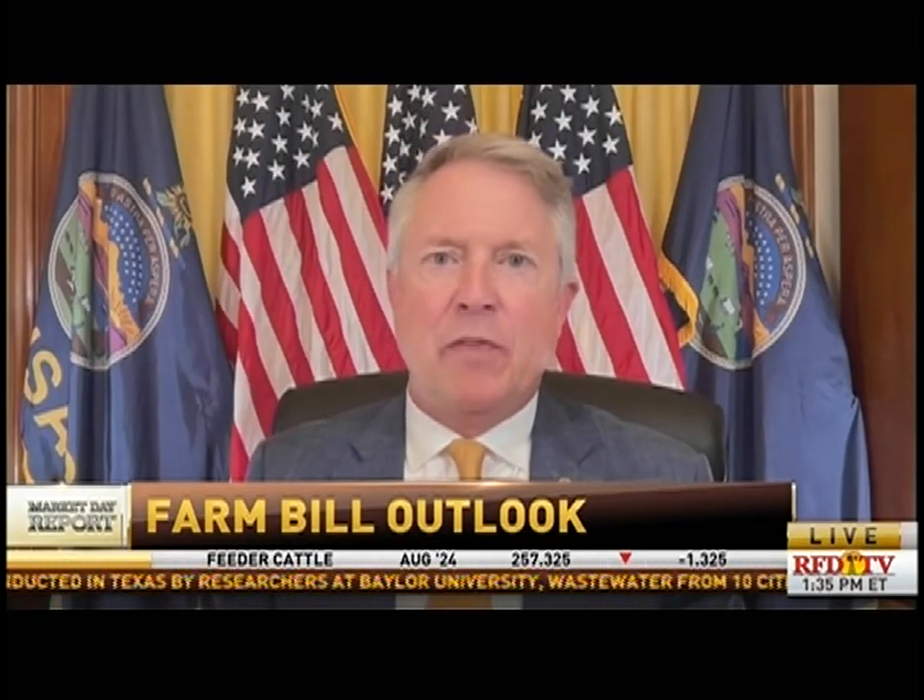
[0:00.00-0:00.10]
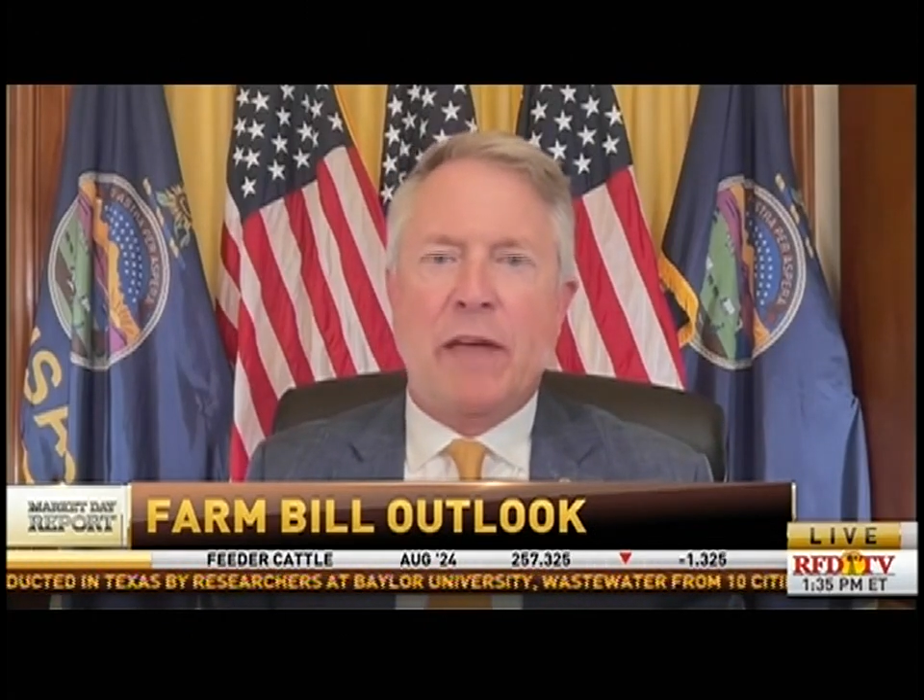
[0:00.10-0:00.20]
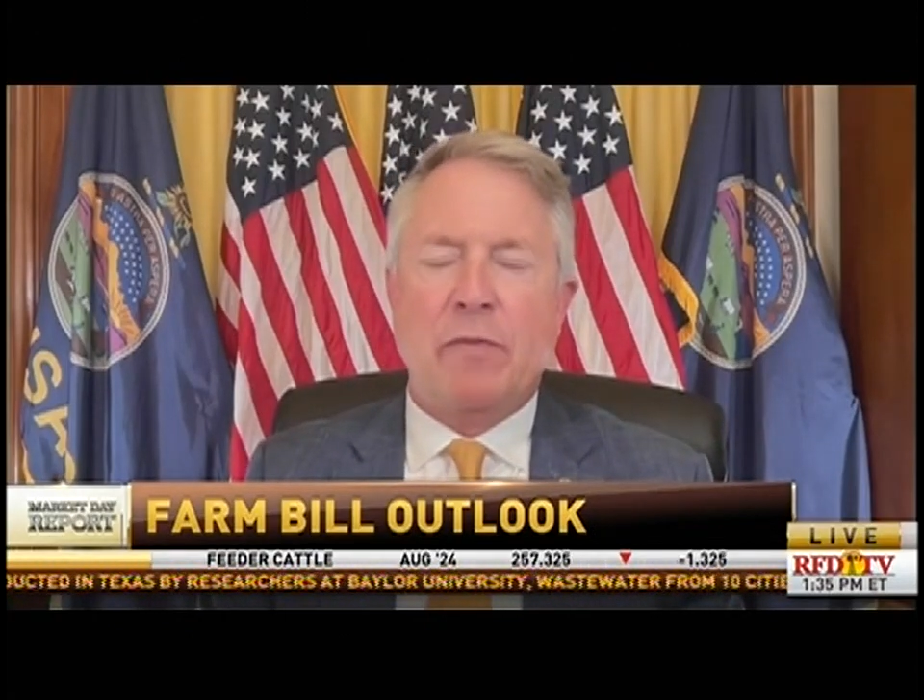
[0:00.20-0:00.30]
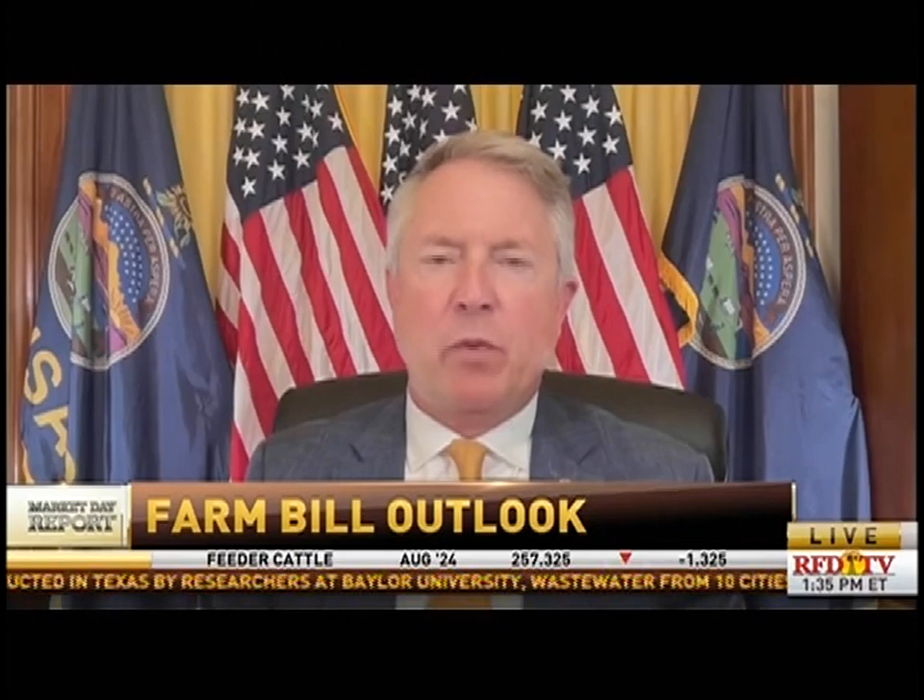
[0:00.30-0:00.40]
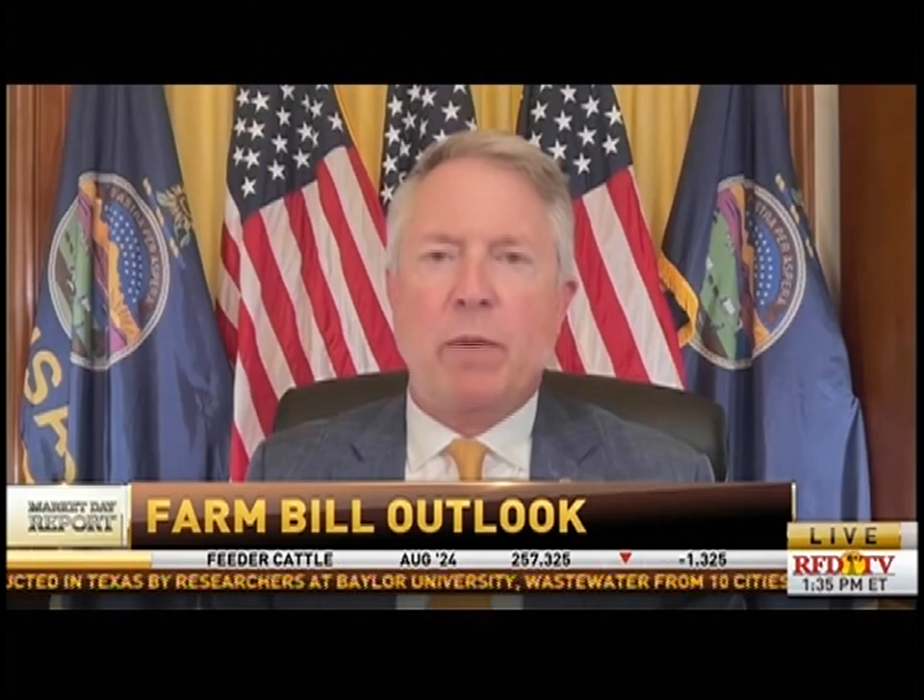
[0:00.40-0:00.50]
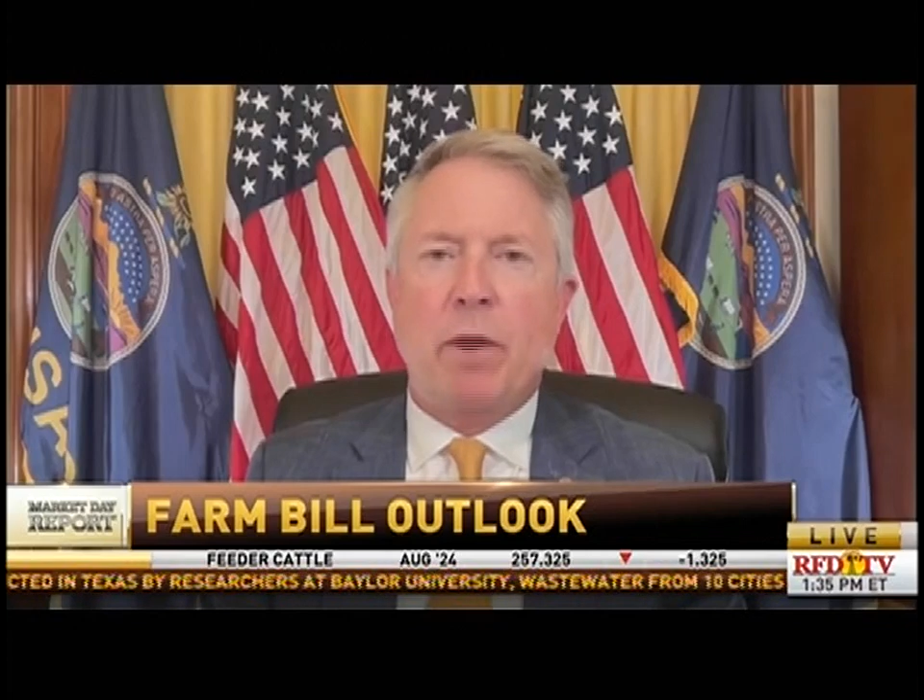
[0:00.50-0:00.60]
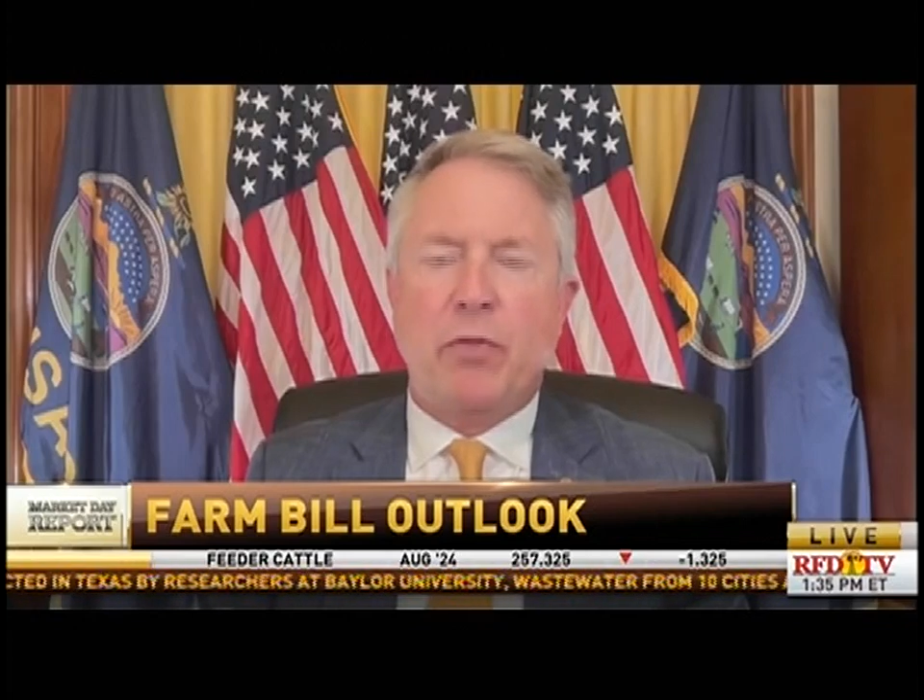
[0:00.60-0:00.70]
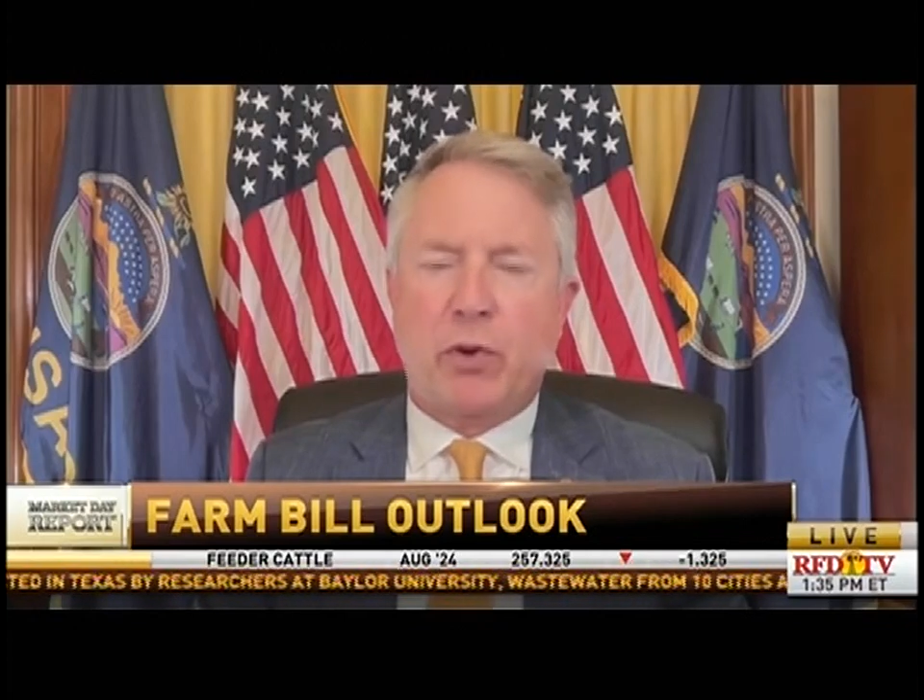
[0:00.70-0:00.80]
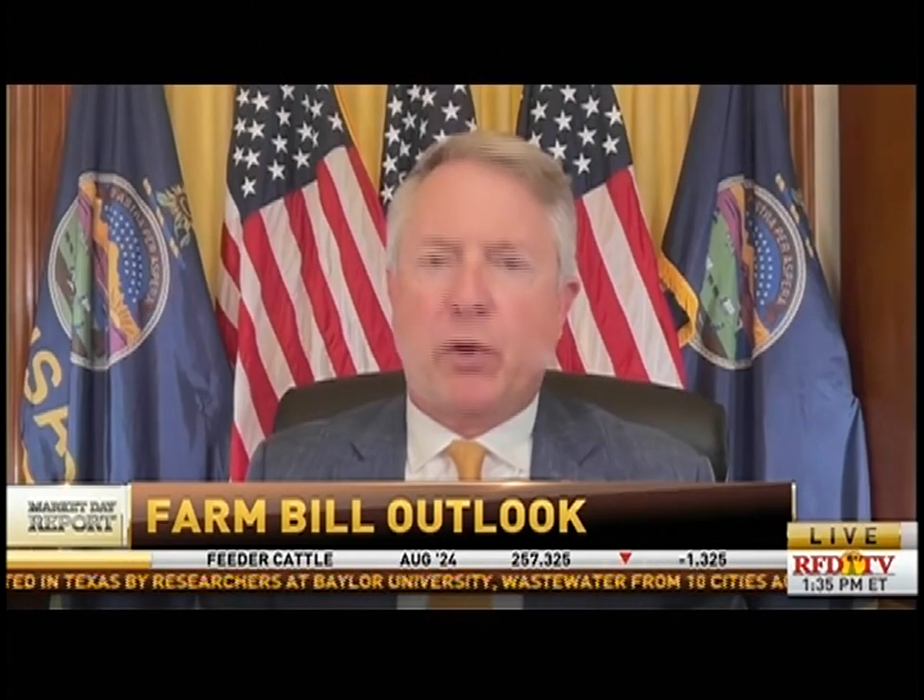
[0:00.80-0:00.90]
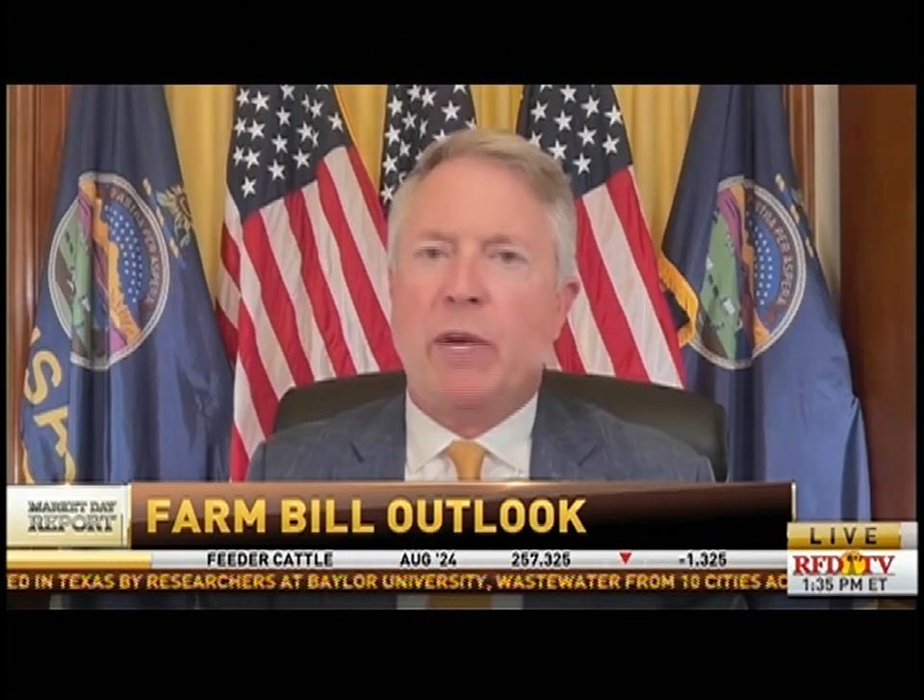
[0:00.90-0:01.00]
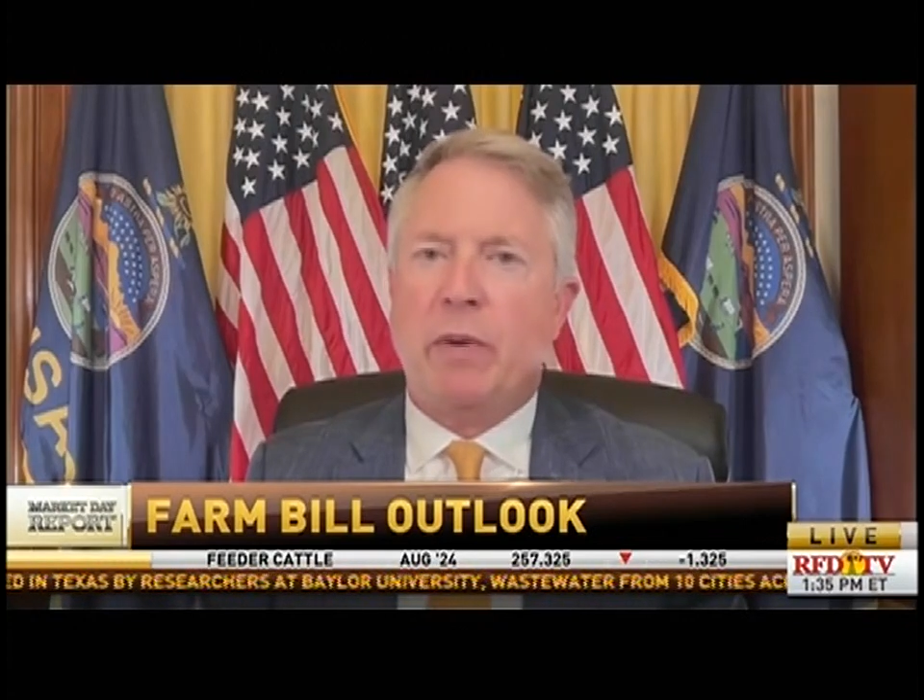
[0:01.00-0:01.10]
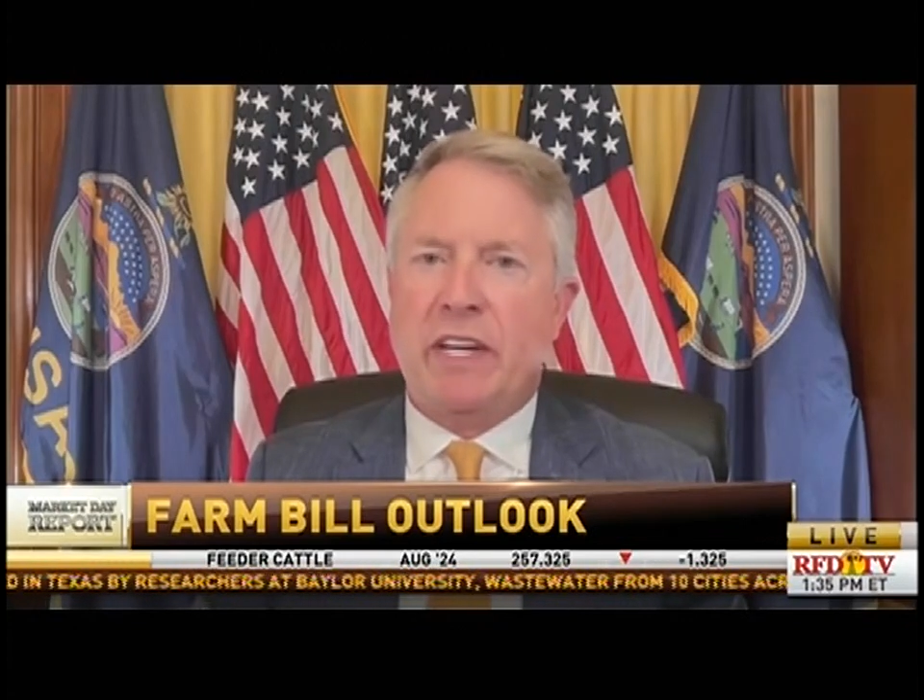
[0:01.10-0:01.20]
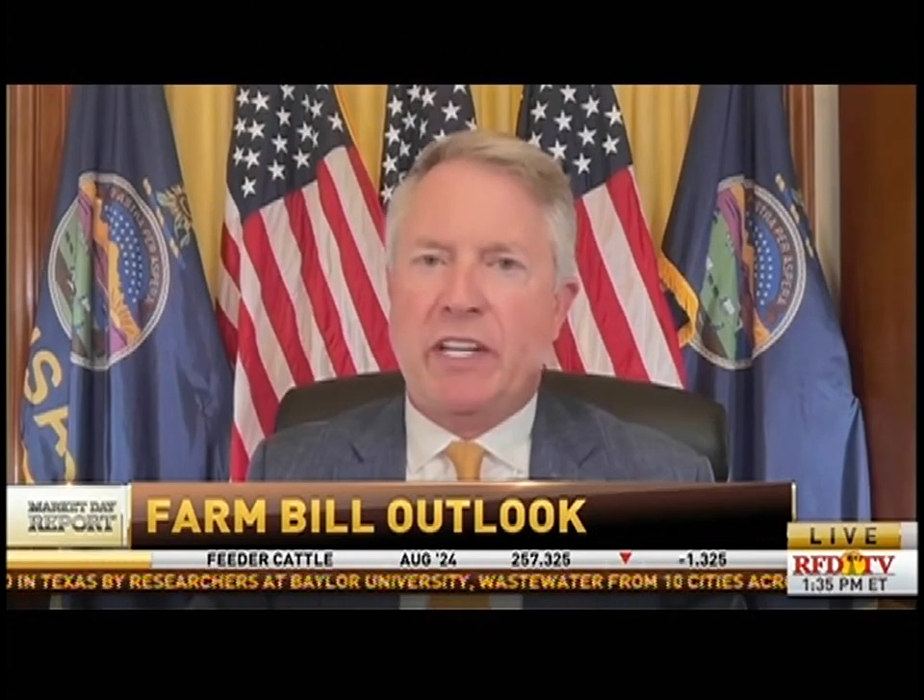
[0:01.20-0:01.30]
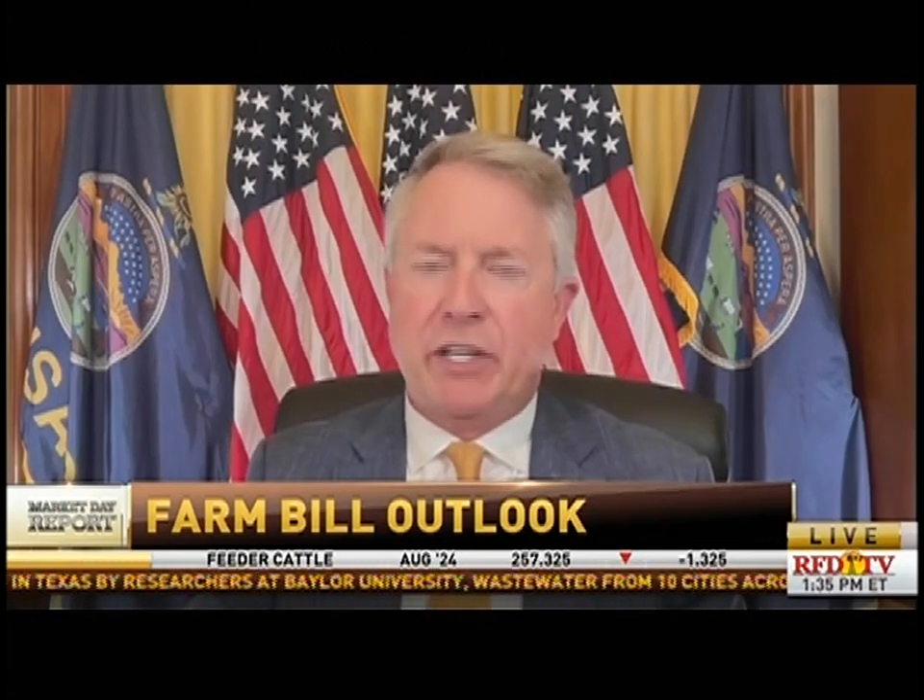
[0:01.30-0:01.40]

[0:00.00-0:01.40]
we both agree we need